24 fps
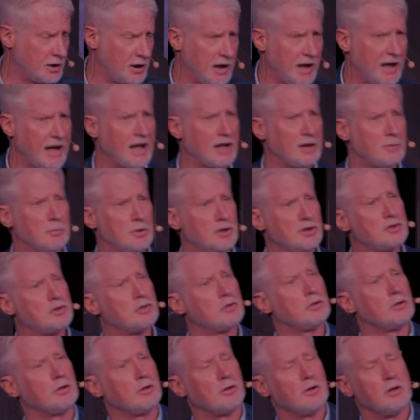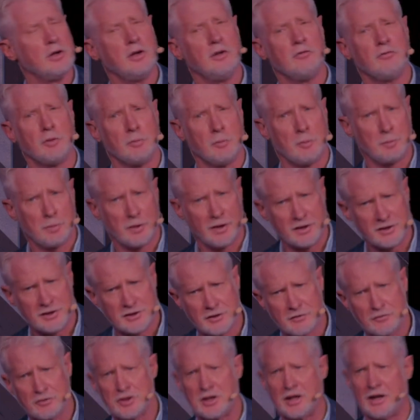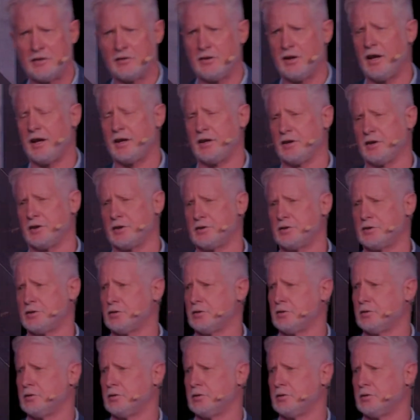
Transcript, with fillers: how to mature from a place of childlikeness.